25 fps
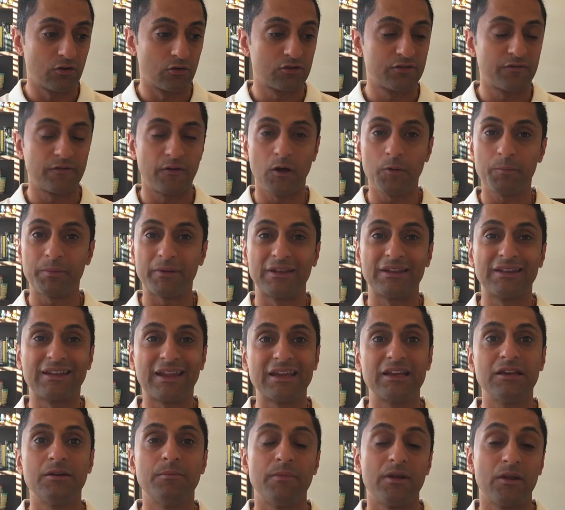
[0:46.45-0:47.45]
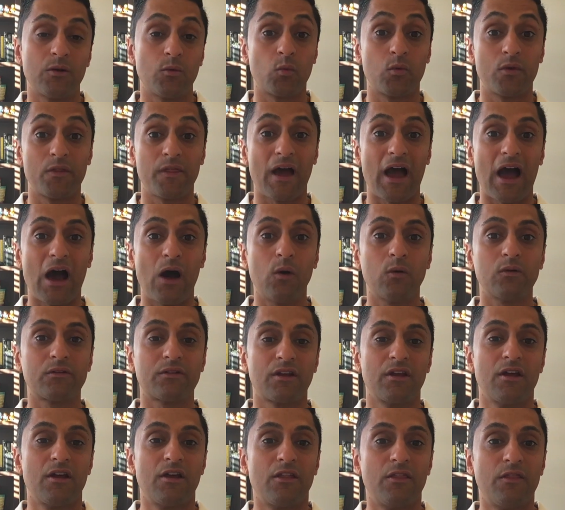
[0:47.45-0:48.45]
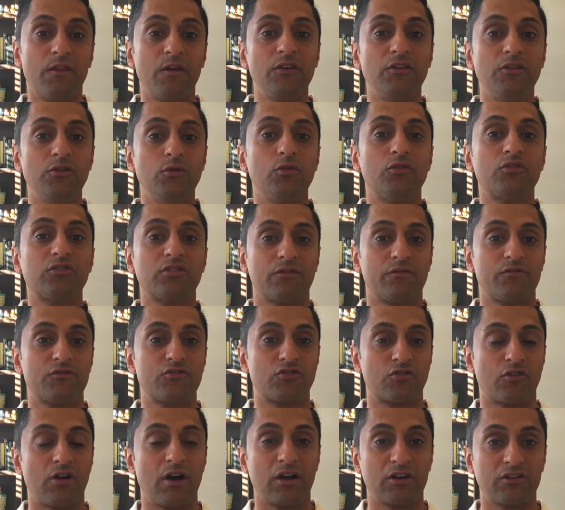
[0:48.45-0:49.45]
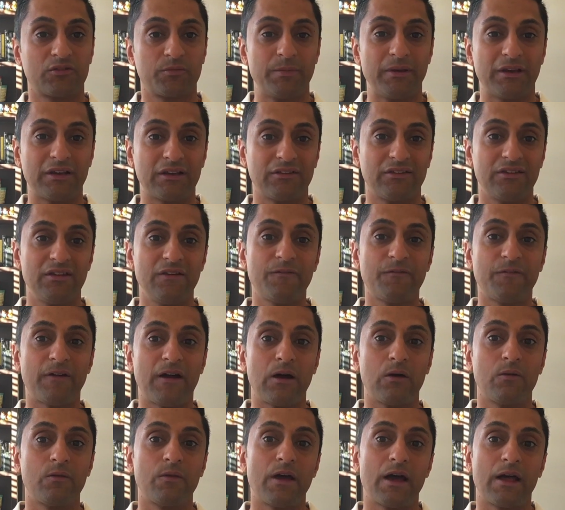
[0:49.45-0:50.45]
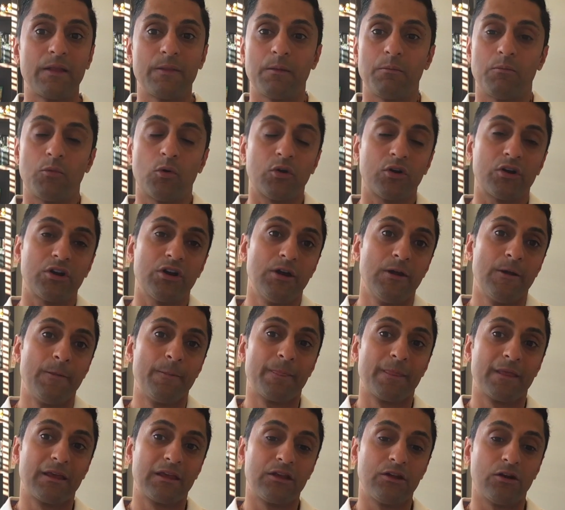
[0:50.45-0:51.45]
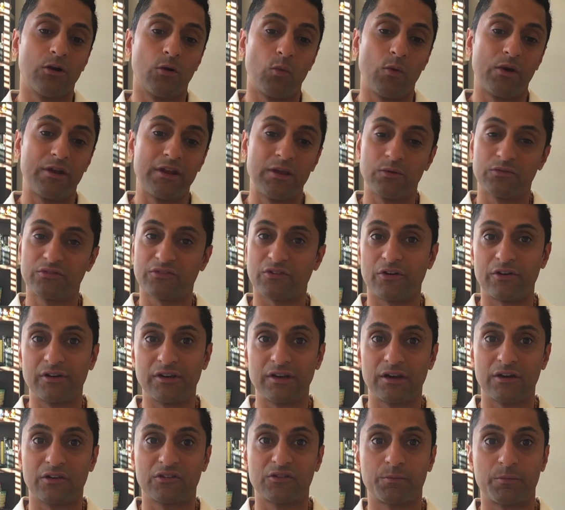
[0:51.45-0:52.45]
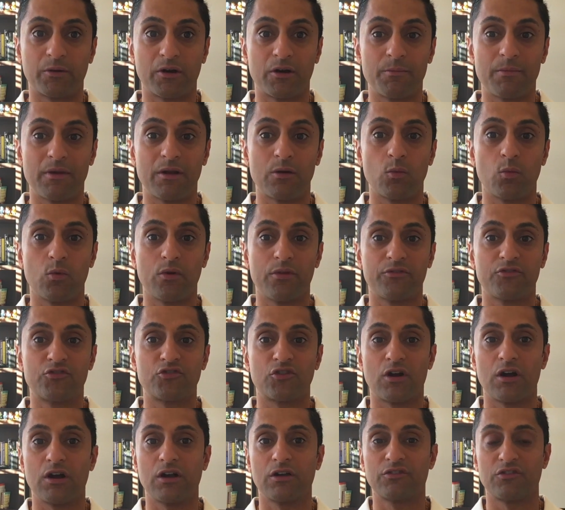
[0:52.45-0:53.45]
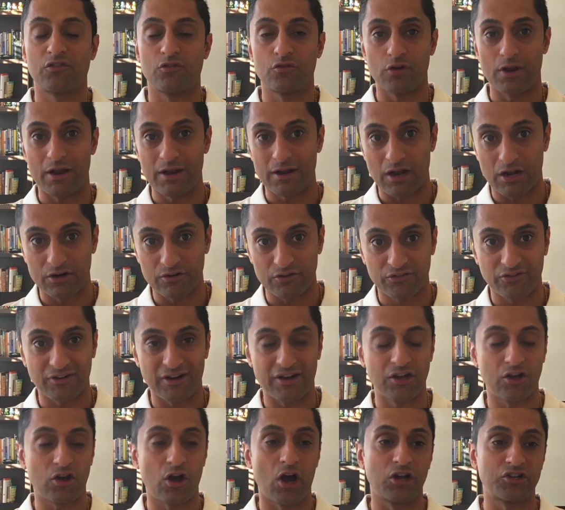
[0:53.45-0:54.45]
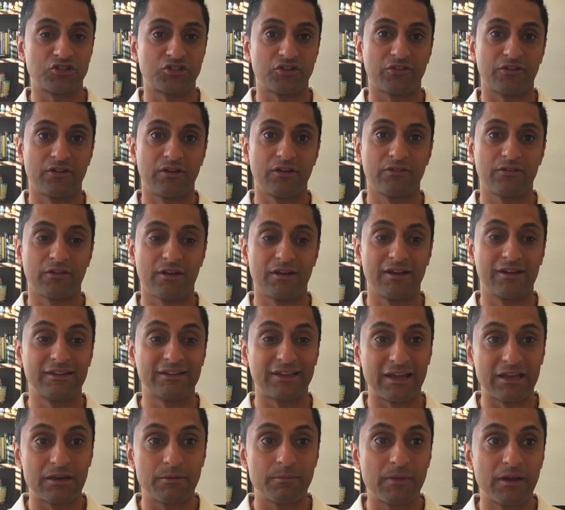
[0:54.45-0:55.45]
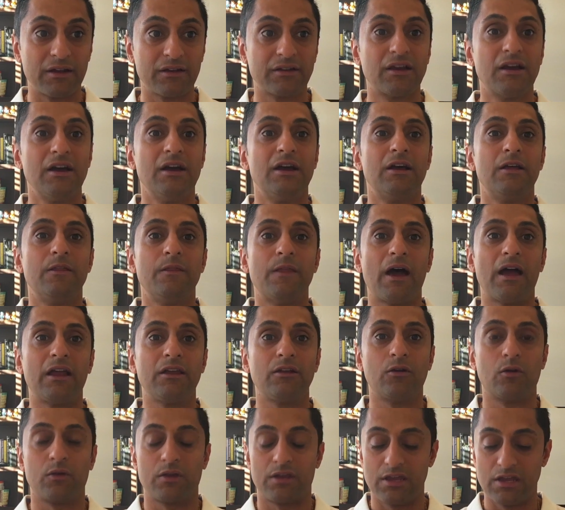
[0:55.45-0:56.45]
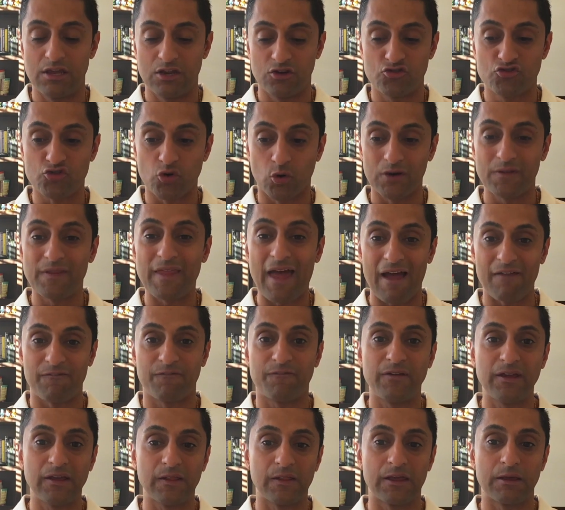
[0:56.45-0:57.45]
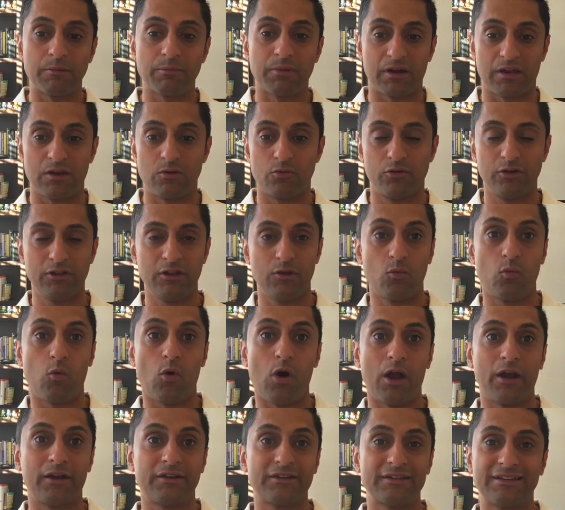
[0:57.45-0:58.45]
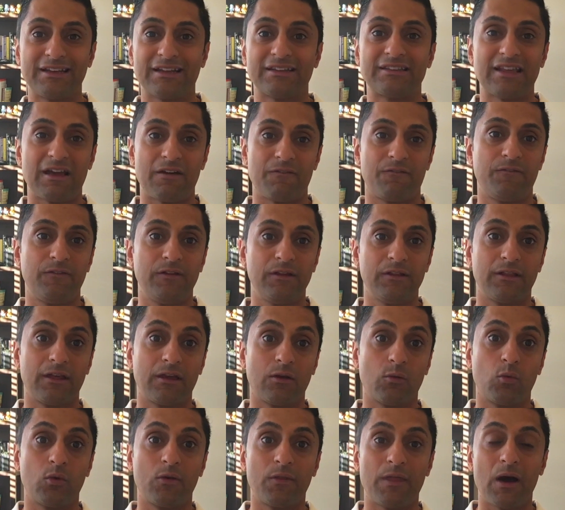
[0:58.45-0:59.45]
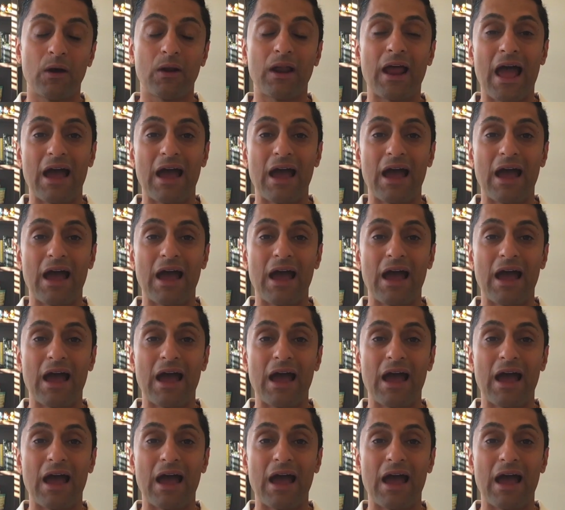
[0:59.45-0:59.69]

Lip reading: develop enlightenment without the use of drugs, because he found that the more, when he was starting to experiment with drugs and understanding consciousness and enlightenment, that, he enjoyed that feeling, but he really wanted to get that feeling without